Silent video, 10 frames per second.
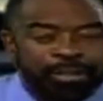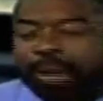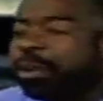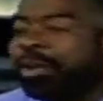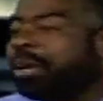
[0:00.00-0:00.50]

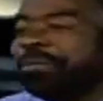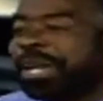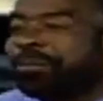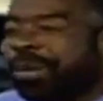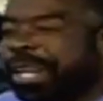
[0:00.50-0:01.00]

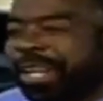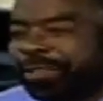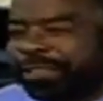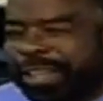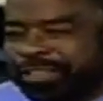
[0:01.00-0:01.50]
WMBM
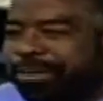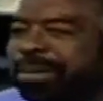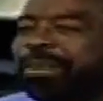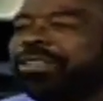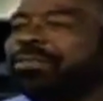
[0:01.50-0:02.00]
radio
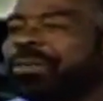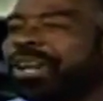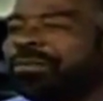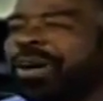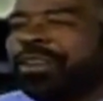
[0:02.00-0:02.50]
station. Milton
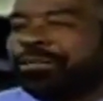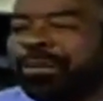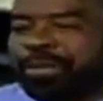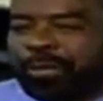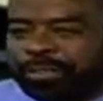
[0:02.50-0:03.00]
Butterball
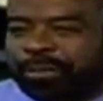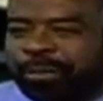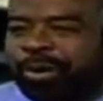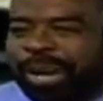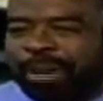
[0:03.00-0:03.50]
Smith was the
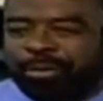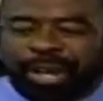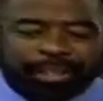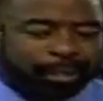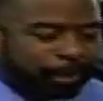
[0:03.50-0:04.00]
program
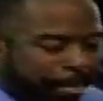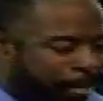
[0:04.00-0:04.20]
director.